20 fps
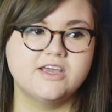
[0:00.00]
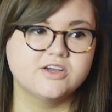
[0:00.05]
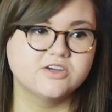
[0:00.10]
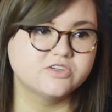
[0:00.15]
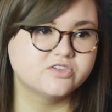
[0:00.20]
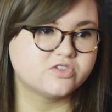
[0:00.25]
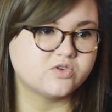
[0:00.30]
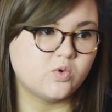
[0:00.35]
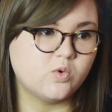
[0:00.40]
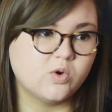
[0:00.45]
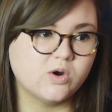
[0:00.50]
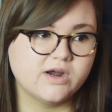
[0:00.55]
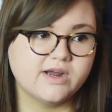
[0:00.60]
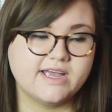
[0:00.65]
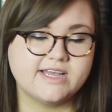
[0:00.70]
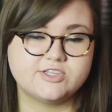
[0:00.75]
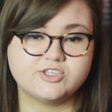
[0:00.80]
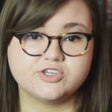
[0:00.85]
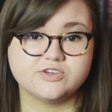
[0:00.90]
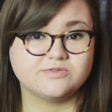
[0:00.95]
years or
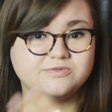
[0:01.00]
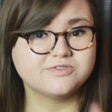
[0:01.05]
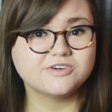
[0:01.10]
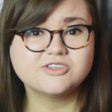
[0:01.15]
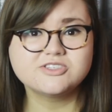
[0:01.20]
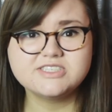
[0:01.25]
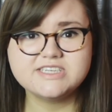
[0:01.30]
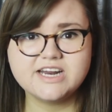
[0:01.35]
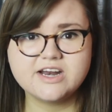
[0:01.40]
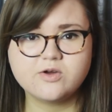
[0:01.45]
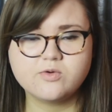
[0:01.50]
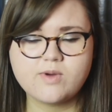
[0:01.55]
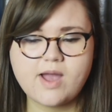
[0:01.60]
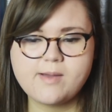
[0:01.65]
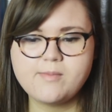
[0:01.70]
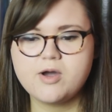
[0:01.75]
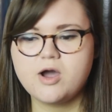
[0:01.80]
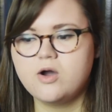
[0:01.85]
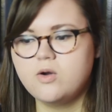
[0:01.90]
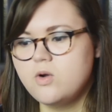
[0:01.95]
it's your first
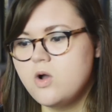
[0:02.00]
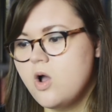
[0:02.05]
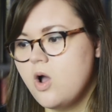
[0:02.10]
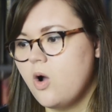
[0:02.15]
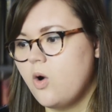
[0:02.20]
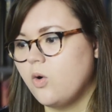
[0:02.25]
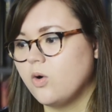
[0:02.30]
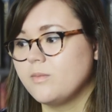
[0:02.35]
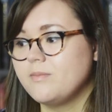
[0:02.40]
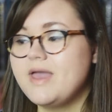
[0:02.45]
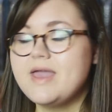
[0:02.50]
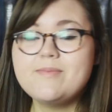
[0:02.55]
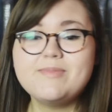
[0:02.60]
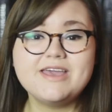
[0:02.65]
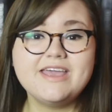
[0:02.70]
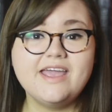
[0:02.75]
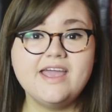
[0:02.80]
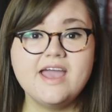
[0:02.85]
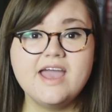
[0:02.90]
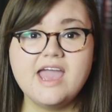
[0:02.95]
NaNoWriMo, or
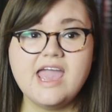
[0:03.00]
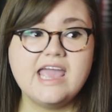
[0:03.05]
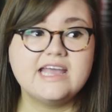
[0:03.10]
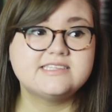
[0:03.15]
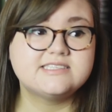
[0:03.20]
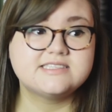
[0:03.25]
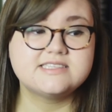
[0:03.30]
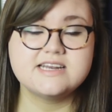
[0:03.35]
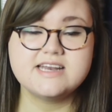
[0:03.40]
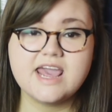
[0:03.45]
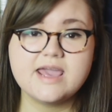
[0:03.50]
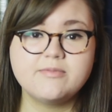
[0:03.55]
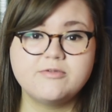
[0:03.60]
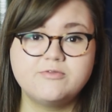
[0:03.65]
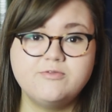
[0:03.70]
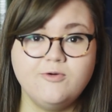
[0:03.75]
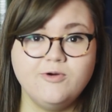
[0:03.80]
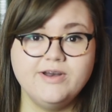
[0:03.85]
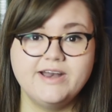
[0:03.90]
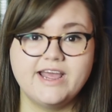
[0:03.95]
maybe it's the day
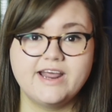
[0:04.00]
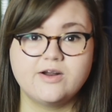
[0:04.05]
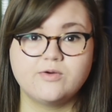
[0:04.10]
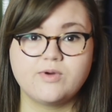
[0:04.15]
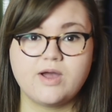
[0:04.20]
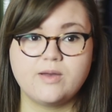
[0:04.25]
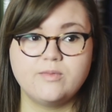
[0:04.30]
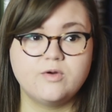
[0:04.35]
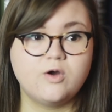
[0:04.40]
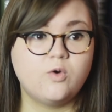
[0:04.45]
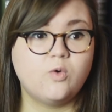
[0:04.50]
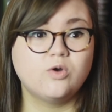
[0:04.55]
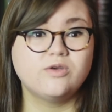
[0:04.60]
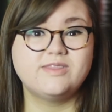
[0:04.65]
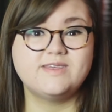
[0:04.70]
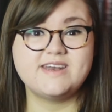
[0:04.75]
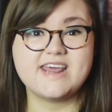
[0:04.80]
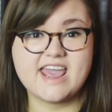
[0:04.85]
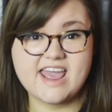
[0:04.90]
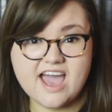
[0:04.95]
before NaNoWriMo or
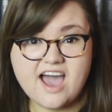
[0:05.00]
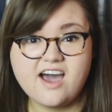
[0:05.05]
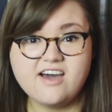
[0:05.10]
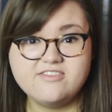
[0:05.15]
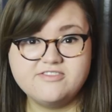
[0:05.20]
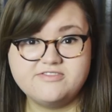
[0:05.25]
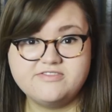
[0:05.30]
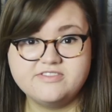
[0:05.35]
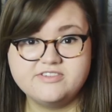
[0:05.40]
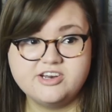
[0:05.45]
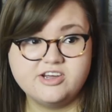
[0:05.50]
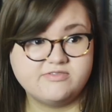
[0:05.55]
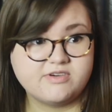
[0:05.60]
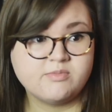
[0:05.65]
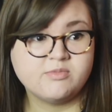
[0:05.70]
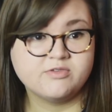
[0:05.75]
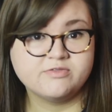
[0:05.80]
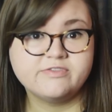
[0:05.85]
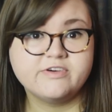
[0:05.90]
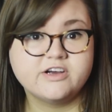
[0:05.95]
the day of
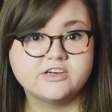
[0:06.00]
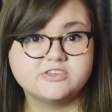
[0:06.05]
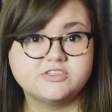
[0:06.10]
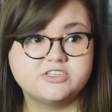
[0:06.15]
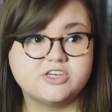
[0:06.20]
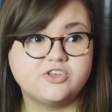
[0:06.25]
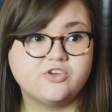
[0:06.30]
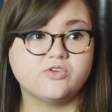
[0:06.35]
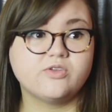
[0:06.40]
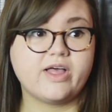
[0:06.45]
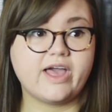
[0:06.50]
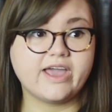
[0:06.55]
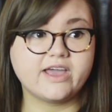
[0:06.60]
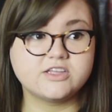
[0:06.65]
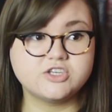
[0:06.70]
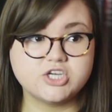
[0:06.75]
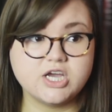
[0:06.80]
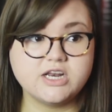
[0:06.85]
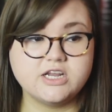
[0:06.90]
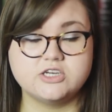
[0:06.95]
November 1st and you're
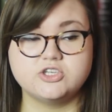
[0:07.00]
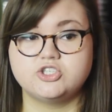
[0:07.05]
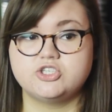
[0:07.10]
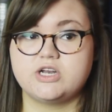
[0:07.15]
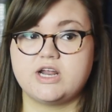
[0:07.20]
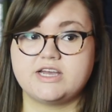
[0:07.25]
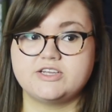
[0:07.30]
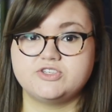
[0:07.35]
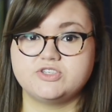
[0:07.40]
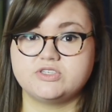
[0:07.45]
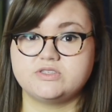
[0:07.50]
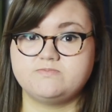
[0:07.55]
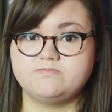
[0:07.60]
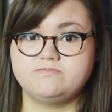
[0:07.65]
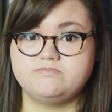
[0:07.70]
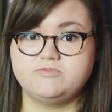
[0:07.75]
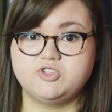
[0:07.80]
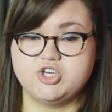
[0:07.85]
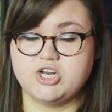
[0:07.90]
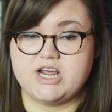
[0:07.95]
like, Jenna, should I
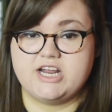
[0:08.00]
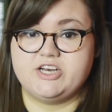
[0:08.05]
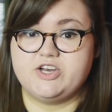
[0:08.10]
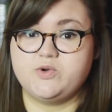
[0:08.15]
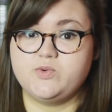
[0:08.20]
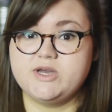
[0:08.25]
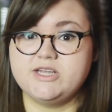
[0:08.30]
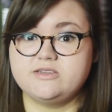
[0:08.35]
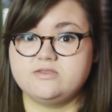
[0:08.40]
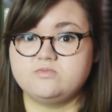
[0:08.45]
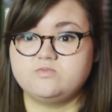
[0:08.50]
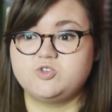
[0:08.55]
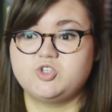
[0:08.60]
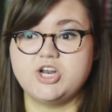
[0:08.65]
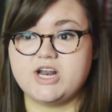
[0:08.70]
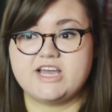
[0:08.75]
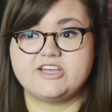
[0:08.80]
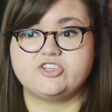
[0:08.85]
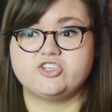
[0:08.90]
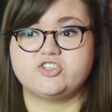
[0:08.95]
do it?
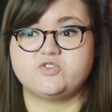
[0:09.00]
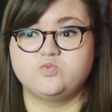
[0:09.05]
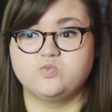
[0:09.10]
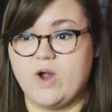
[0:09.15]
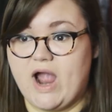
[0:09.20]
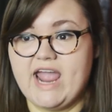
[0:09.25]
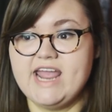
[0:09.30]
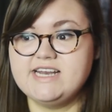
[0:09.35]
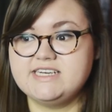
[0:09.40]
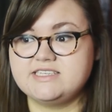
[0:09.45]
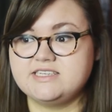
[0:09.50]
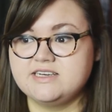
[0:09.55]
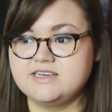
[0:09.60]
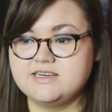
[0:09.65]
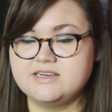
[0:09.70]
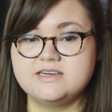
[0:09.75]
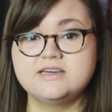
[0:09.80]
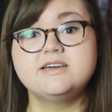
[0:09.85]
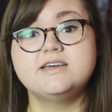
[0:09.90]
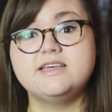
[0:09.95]
Should I just write?
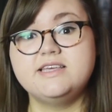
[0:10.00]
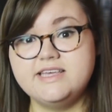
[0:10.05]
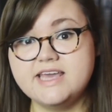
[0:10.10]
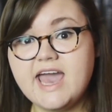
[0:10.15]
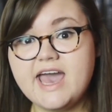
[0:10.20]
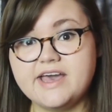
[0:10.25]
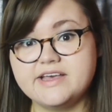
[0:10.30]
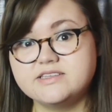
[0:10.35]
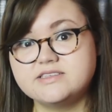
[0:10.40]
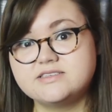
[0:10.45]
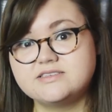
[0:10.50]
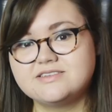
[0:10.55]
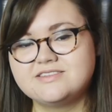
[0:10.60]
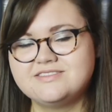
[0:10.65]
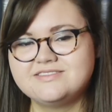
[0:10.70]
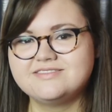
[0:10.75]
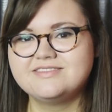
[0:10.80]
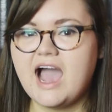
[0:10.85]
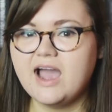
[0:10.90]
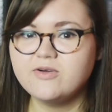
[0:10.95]
Yes.
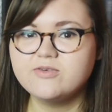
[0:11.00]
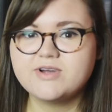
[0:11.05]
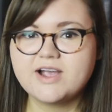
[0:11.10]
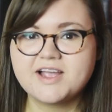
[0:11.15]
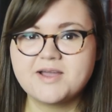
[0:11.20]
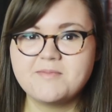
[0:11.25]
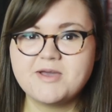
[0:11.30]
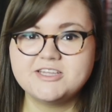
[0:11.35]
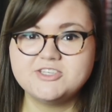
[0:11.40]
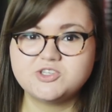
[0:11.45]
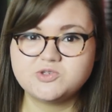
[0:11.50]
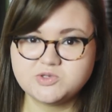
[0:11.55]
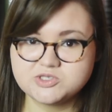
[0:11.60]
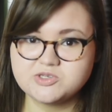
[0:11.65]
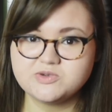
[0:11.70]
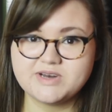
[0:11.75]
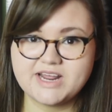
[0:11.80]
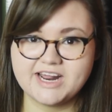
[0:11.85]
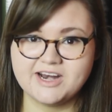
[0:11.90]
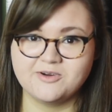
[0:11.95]
I would recommend you
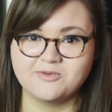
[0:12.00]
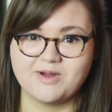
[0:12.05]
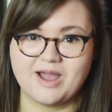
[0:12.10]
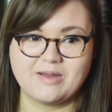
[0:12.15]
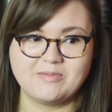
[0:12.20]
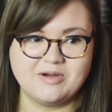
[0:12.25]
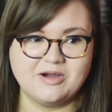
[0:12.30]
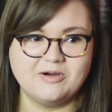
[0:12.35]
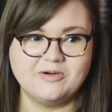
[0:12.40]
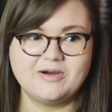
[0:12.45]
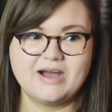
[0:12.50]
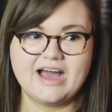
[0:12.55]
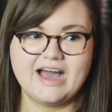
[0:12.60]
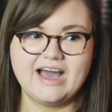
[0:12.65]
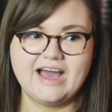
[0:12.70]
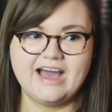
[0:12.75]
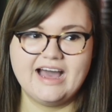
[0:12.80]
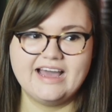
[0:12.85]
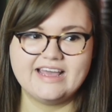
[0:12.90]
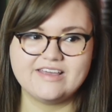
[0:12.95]
do
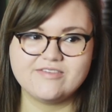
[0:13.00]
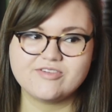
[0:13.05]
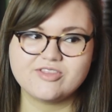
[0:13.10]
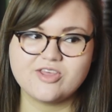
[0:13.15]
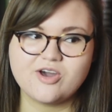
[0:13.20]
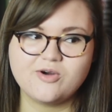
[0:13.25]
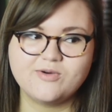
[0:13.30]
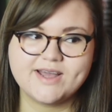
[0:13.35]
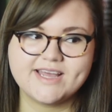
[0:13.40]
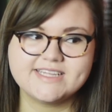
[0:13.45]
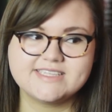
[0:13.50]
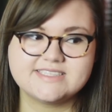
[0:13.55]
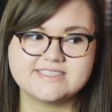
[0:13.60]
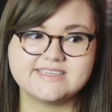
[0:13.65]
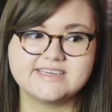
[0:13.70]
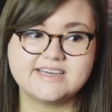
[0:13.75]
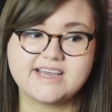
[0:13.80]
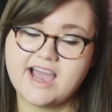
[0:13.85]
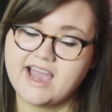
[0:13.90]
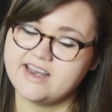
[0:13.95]
NaNoWriMo. Even though it's
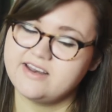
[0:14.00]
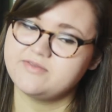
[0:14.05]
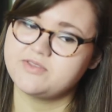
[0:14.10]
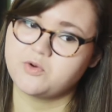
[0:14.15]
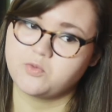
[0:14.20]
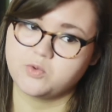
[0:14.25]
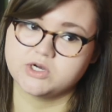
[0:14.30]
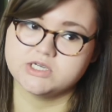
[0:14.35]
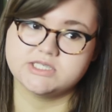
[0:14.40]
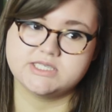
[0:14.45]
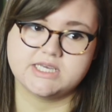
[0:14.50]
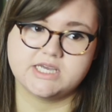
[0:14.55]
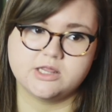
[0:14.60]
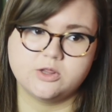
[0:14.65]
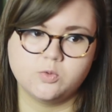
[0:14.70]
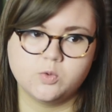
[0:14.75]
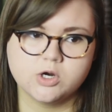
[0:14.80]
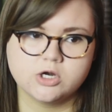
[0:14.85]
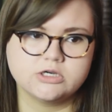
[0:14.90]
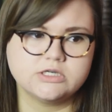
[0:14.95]
kind of the worst thing in
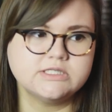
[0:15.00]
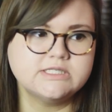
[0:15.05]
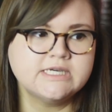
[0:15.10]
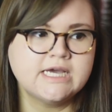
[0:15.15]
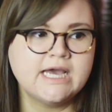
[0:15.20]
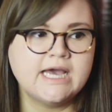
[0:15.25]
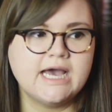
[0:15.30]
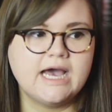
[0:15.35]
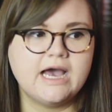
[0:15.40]
the world,